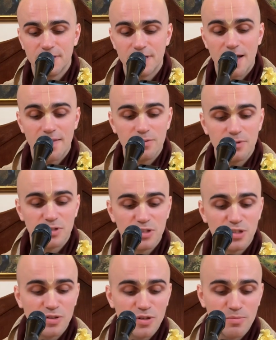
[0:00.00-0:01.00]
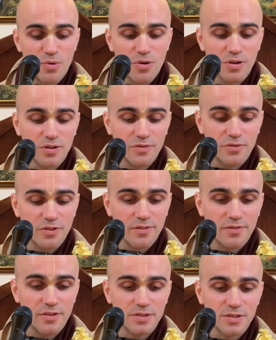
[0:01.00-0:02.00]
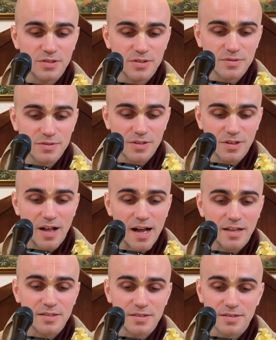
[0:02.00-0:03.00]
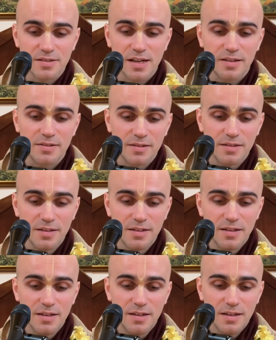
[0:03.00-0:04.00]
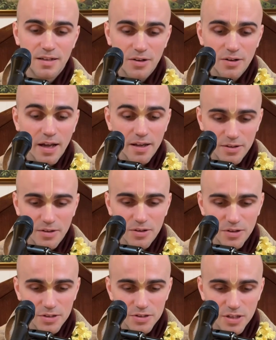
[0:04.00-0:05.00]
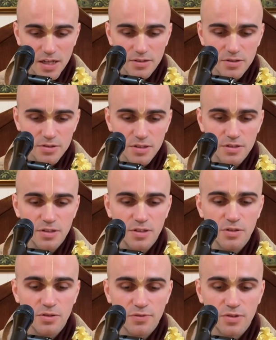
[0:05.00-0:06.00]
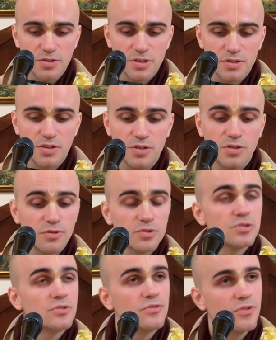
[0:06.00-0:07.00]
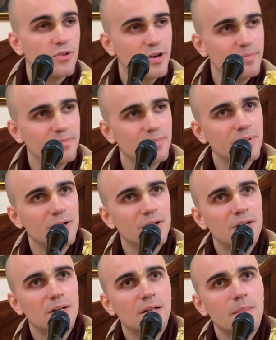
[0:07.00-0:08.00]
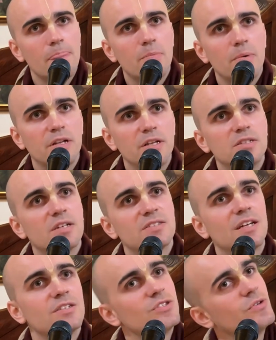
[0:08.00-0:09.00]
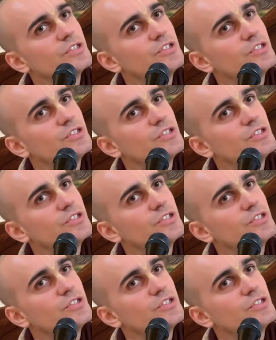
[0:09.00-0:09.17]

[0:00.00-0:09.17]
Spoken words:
that was the moral of this class, is that, okay, Krishna enters into the universe as the universal form, but he does that to